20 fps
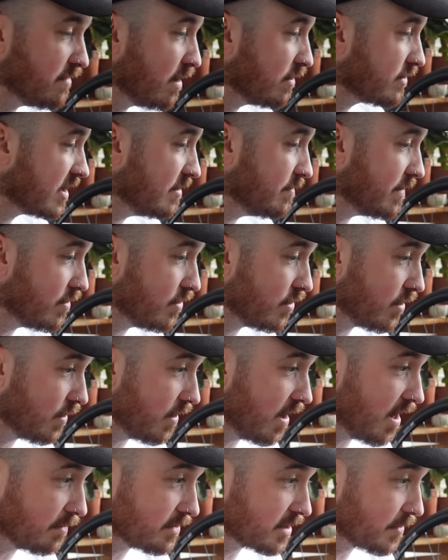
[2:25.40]
mostly built
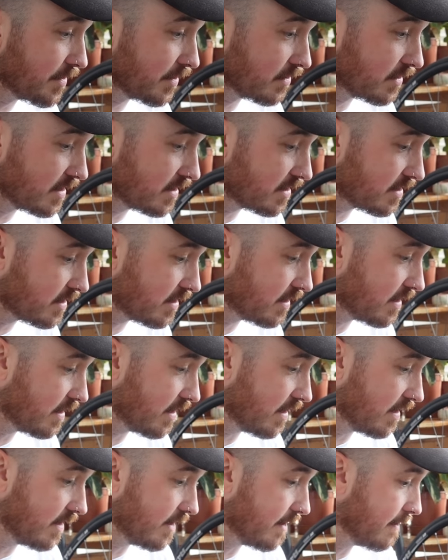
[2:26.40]
up, to be honest.
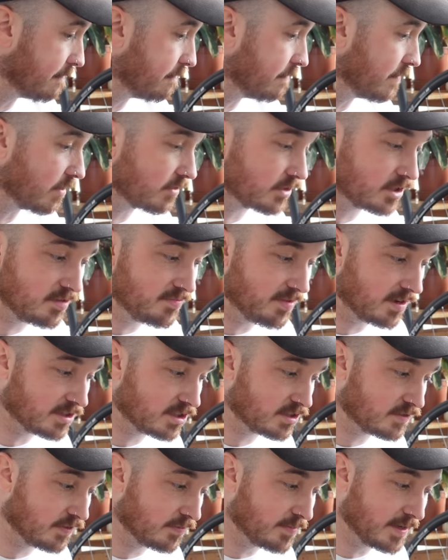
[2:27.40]
Not too
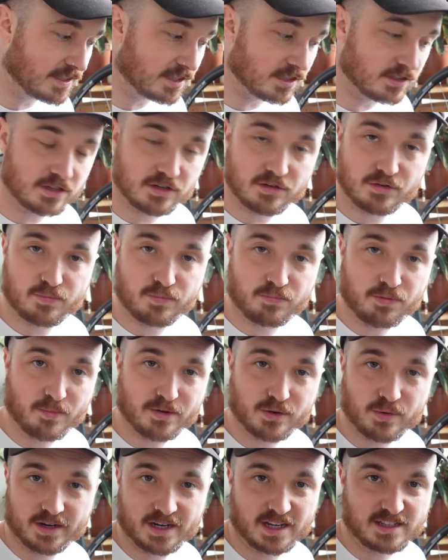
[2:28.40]
much for me to do.
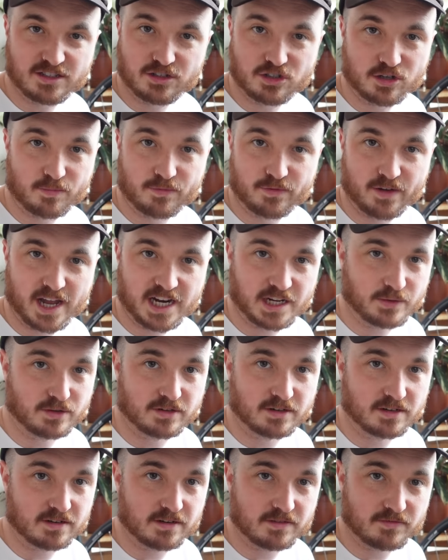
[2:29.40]
Probably quite an easy job for
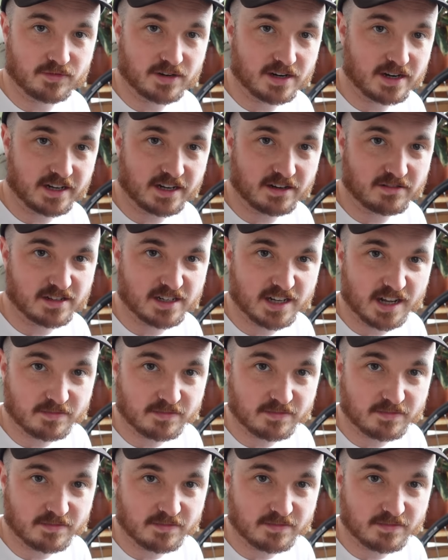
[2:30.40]
anyone, really. You don't need